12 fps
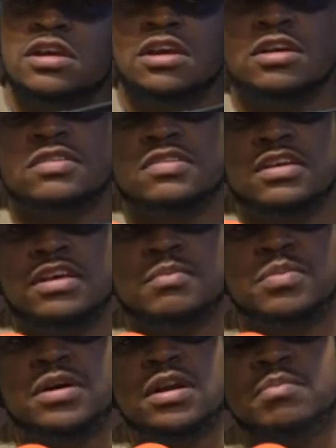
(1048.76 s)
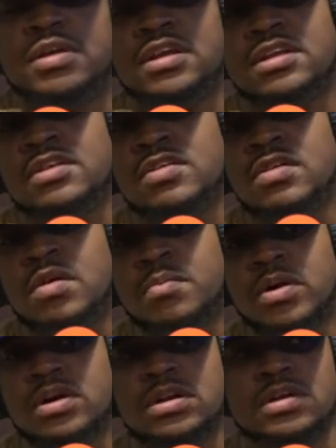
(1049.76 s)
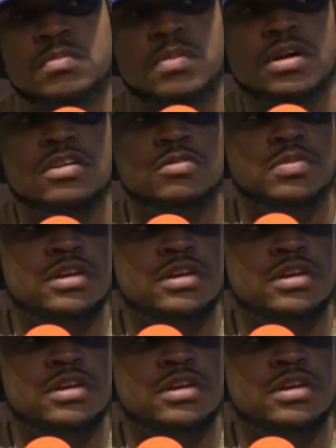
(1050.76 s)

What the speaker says: You know what I'm saying? But Bernie's